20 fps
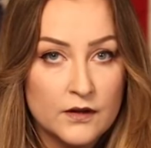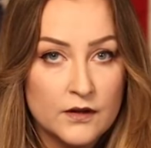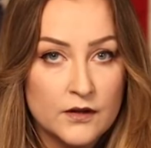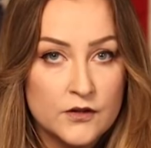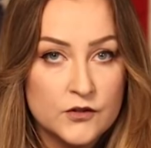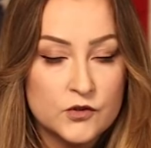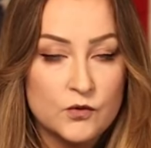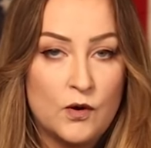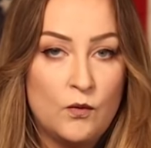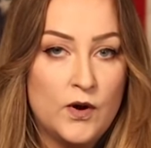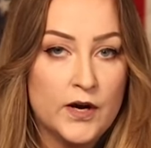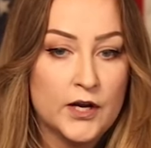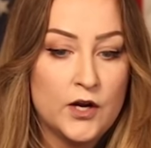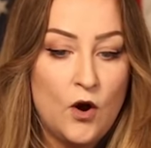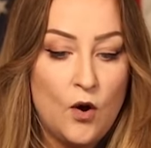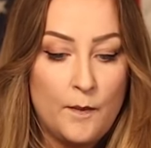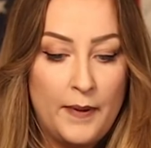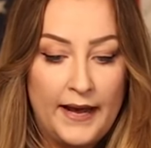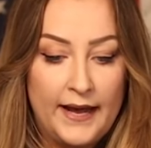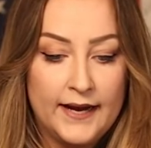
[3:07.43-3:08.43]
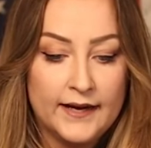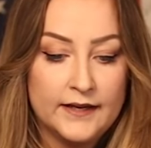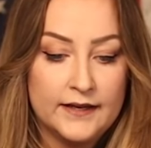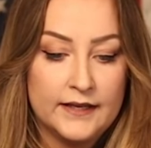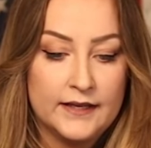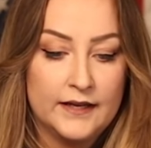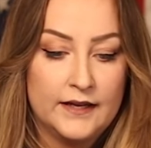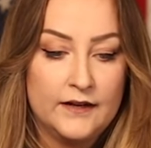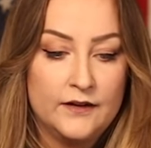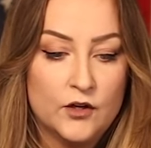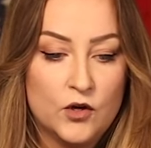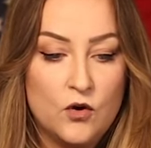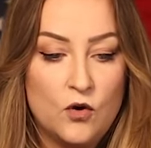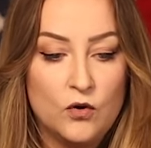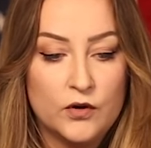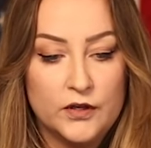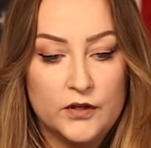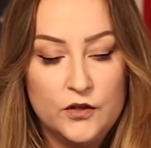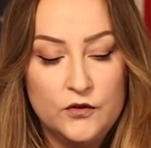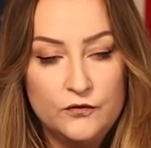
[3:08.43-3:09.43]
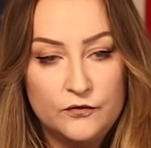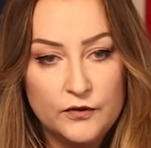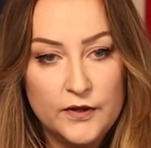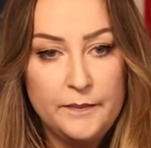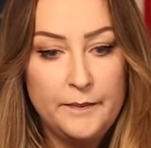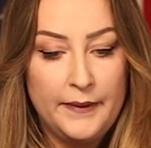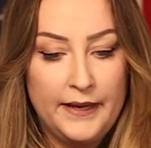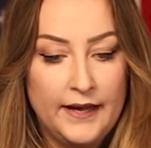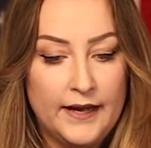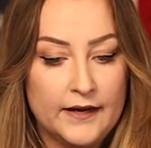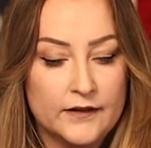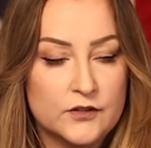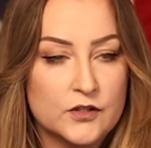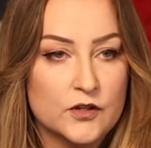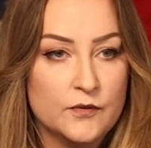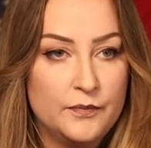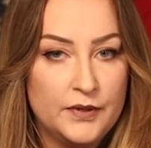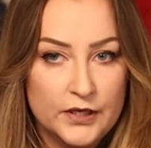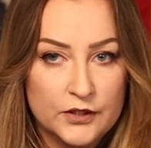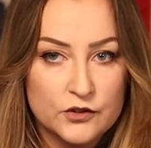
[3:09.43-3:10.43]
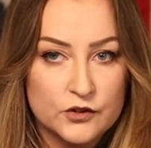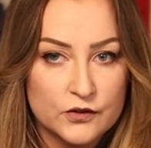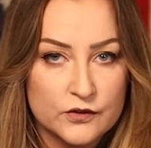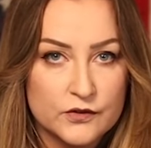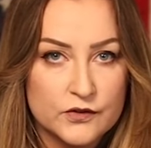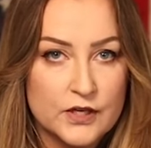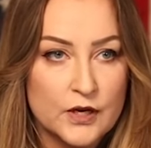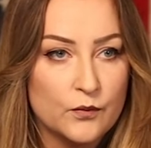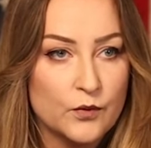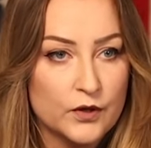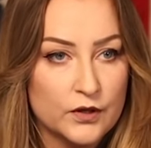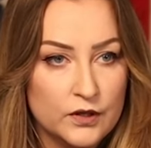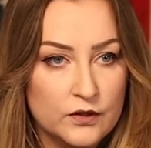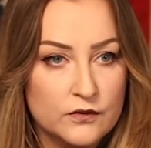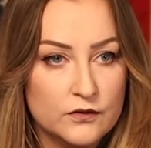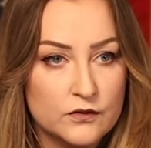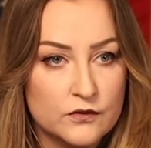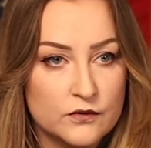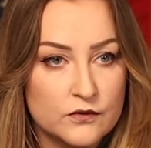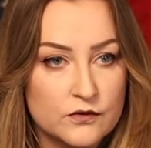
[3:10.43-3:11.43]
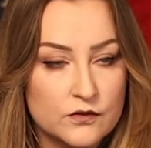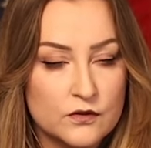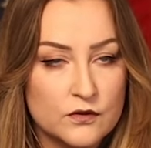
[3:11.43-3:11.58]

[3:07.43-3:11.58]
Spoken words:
So I want to go back again. Nicole, can you flip back to the pictures that were used